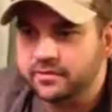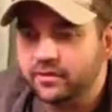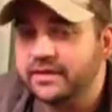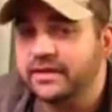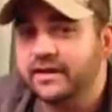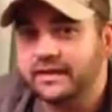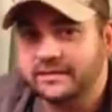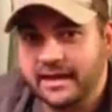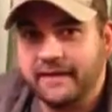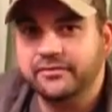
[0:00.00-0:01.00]
Well, we
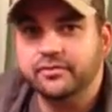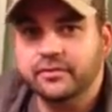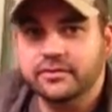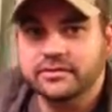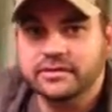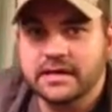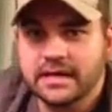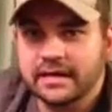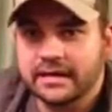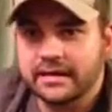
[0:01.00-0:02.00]
connected afterwards,
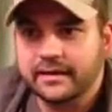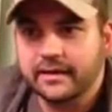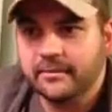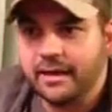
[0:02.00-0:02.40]
and um,